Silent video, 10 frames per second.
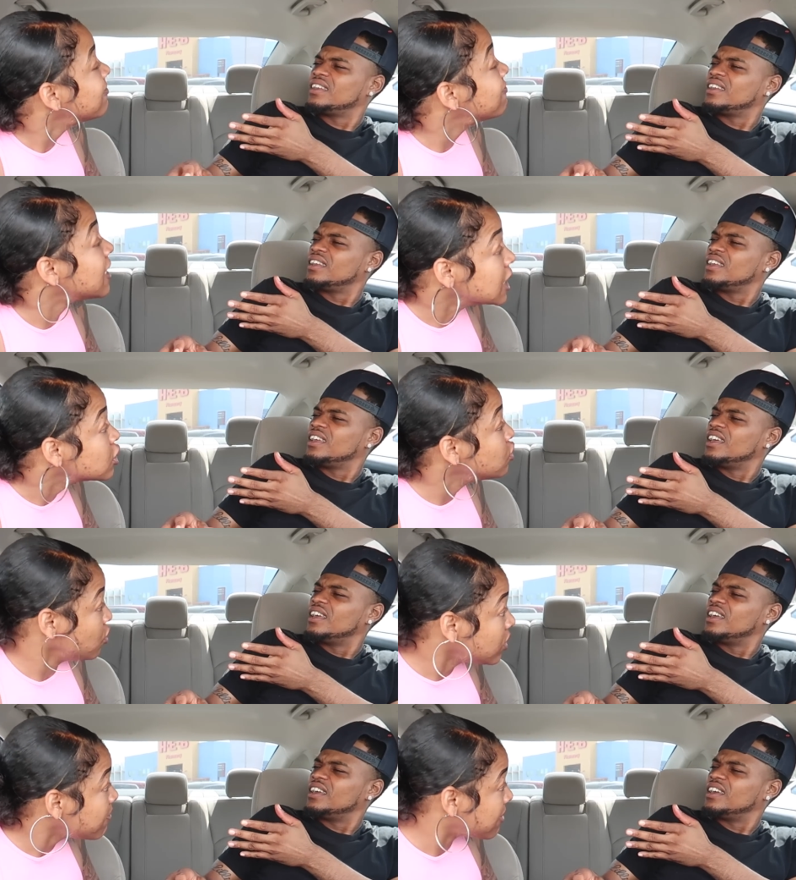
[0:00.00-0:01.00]
Speaker 1: the fuck do
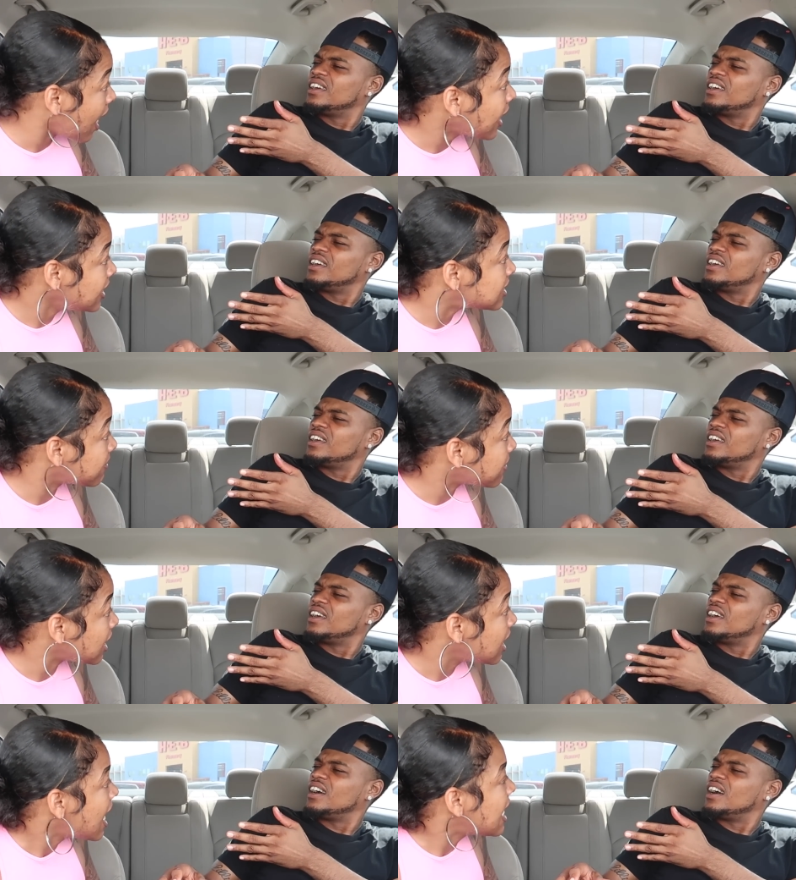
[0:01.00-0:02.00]
you keep lying to
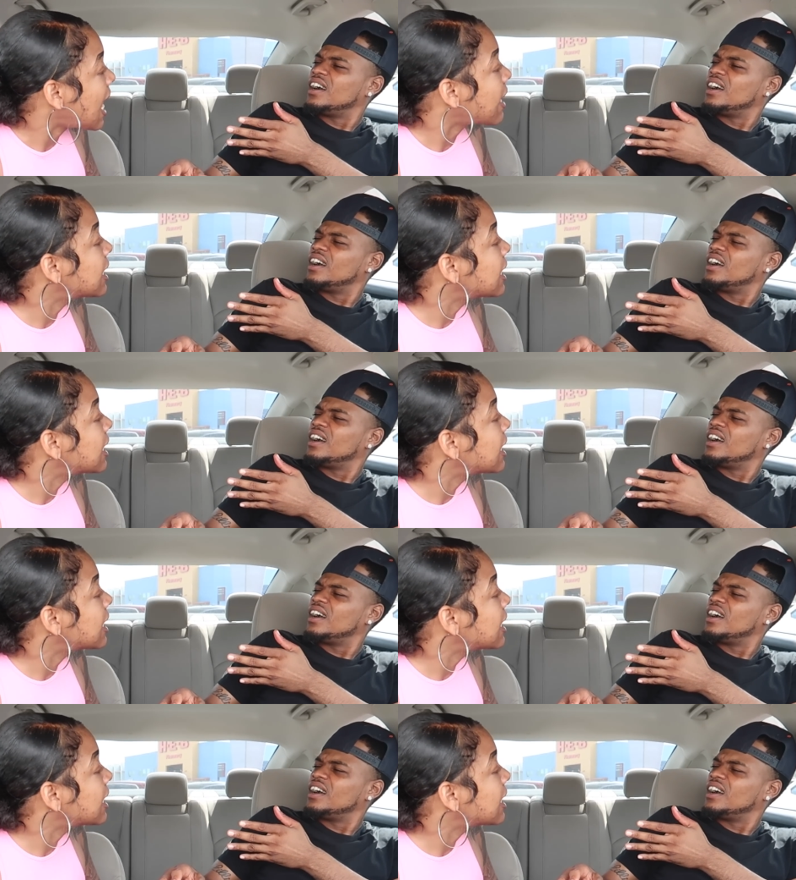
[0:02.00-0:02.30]
me? And I